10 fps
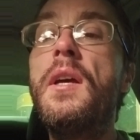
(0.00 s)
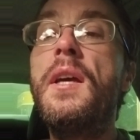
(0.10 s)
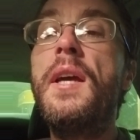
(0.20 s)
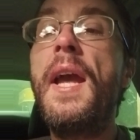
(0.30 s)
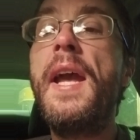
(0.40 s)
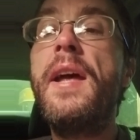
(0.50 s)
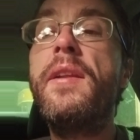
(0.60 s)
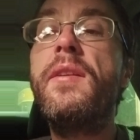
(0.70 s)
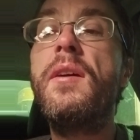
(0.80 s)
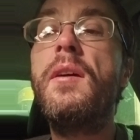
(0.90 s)

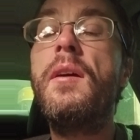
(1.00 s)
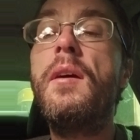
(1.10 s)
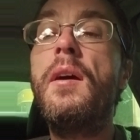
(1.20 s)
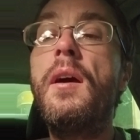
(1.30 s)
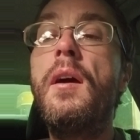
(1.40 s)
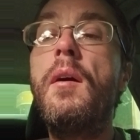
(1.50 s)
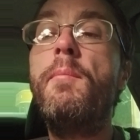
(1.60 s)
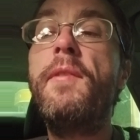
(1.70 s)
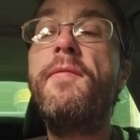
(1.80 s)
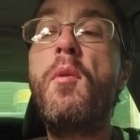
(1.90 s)
And
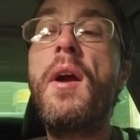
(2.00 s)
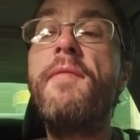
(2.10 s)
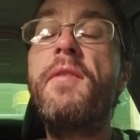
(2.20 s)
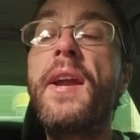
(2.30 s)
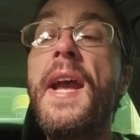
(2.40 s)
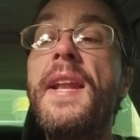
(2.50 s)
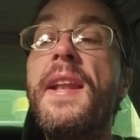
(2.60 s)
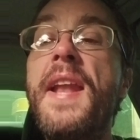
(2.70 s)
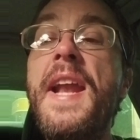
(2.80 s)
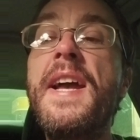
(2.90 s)
before I forget,
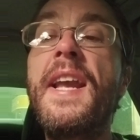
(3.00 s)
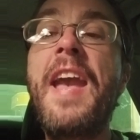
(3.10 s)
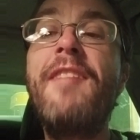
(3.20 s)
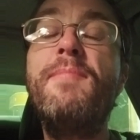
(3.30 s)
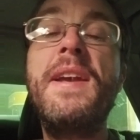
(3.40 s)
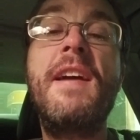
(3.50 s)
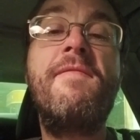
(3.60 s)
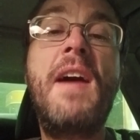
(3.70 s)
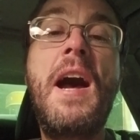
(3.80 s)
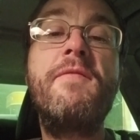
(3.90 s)
Nina gave me a
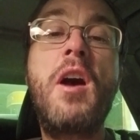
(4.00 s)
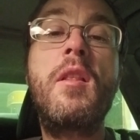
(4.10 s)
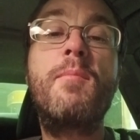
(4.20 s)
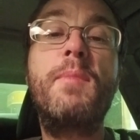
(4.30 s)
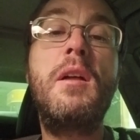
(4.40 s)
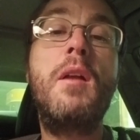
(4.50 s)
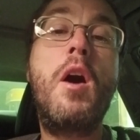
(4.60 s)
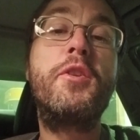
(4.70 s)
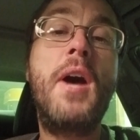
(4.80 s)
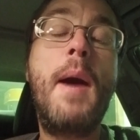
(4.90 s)
$5 bill
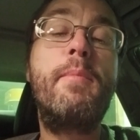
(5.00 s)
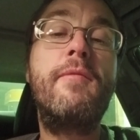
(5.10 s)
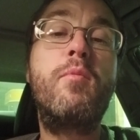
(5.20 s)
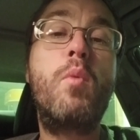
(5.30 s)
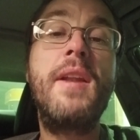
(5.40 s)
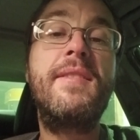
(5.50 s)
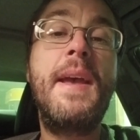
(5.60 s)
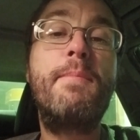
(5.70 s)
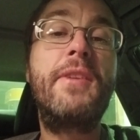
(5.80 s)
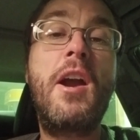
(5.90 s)
on top of what
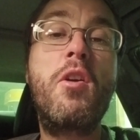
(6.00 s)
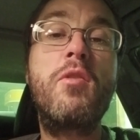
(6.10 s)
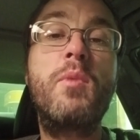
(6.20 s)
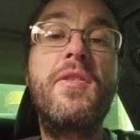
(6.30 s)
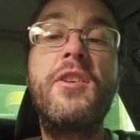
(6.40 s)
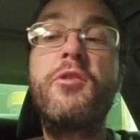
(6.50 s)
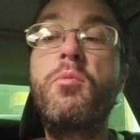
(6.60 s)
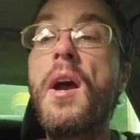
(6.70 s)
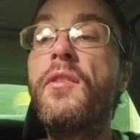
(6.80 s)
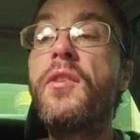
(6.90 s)
tips I earned with this
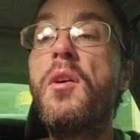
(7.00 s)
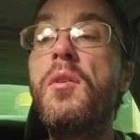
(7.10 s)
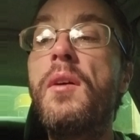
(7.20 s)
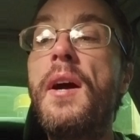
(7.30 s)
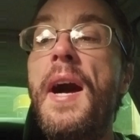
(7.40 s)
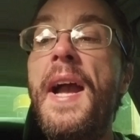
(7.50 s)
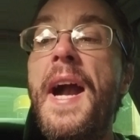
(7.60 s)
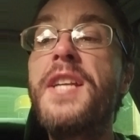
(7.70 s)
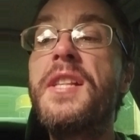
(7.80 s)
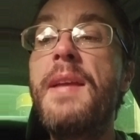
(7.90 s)
run. So I
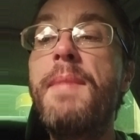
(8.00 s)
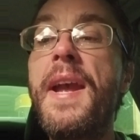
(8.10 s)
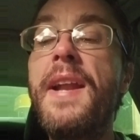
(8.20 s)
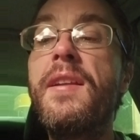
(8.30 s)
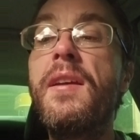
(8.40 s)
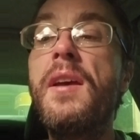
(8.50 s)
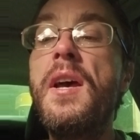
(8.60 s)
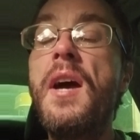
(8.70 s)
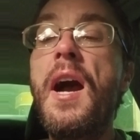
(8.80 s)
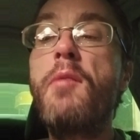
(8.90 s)

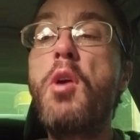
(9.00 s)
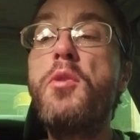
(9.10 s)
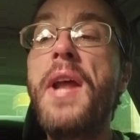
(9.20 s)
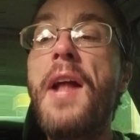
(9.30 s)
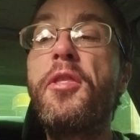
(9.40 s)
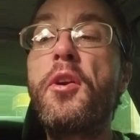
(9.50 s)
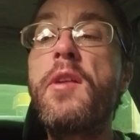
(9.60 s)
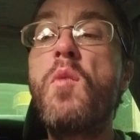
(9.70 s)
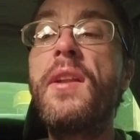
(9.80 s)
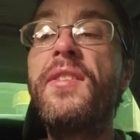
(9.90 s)
wrote down
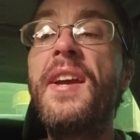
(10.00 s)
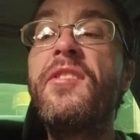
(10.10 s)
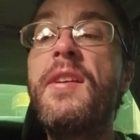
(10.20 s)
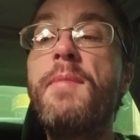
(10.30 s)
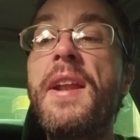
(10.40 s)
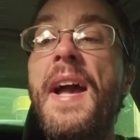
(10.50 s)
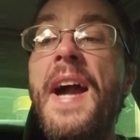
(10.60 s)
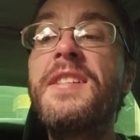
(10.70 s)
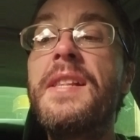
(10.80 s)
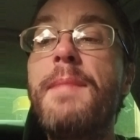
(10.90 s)
$31.60, but I
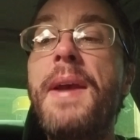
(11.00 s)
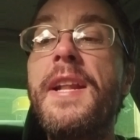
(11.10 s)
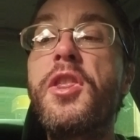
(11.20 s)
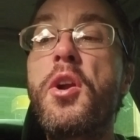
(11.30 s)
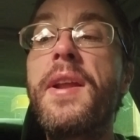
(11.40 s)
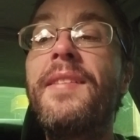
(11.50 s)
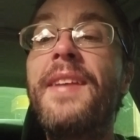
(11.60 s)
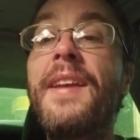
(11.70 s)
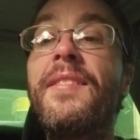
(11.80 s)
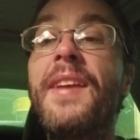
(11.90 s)
actually made
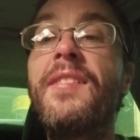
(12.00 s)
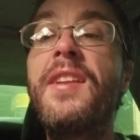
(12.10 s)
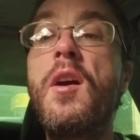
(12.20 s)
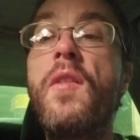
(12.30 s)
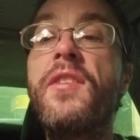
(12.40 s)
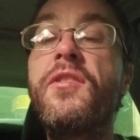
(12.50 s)
$36.60 on this